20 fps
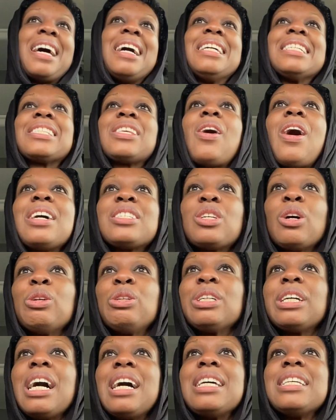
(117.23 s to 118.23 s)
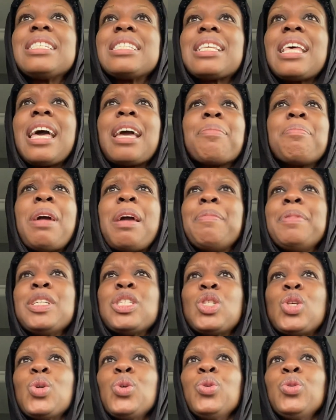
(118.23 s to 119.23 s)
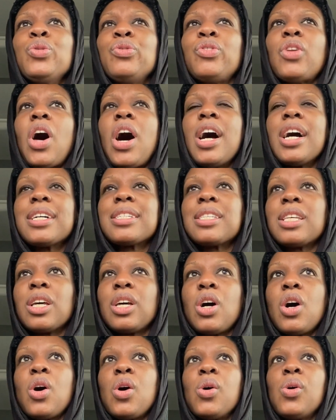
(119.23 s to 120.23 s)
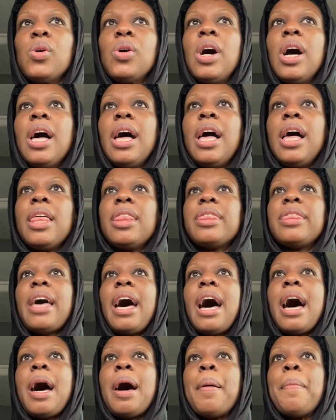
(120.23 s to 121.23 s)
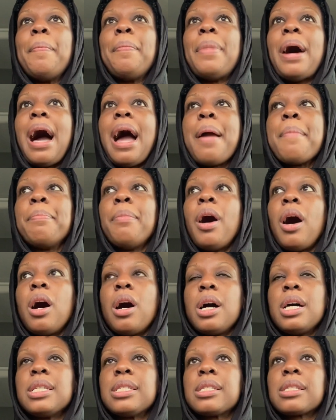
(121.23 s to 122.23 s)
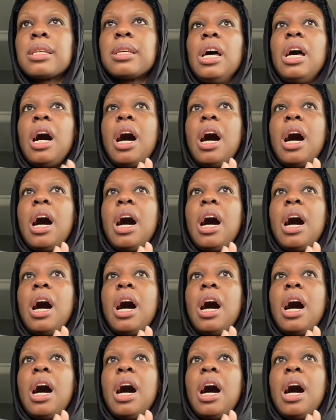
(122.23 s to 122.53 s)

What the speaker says: So I told you guys like maybe 2 vlogs ago that my mosque